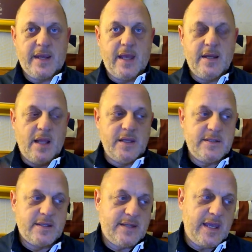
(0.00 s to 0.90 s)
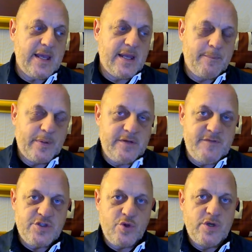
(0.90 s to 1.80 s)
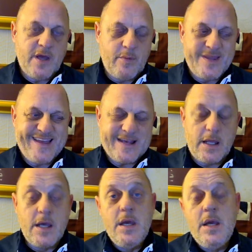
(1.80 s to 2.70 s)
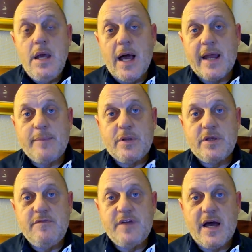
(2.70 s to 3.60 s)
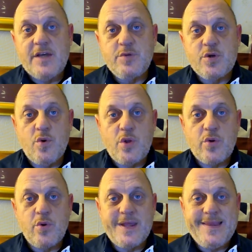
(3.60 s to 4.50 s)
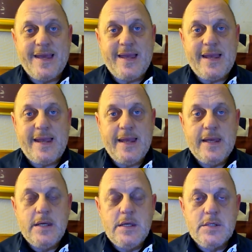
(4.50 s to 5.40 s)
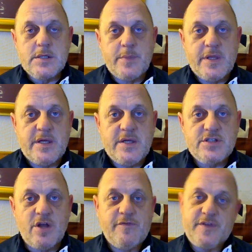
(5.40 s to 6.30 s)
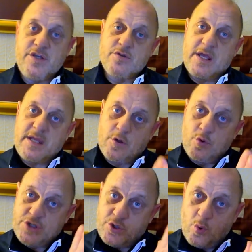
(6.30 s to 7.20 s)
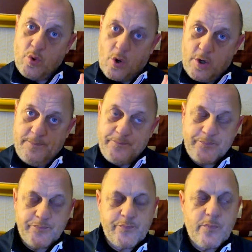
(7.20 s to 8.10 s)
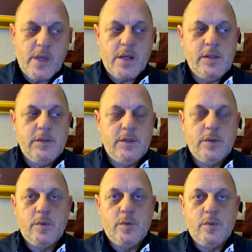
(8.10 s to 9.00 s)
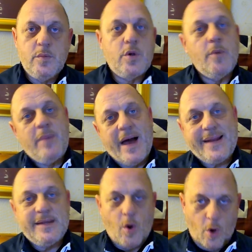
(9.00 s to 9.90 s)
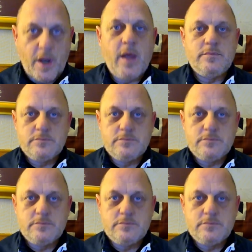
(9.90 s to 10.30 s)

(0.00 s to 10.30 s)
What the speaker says: in at a later date, and I believe he's doing that with Nicola. And I believe that as we go through the day, some of the stuff that he's already closed the door on will come back to haunt her.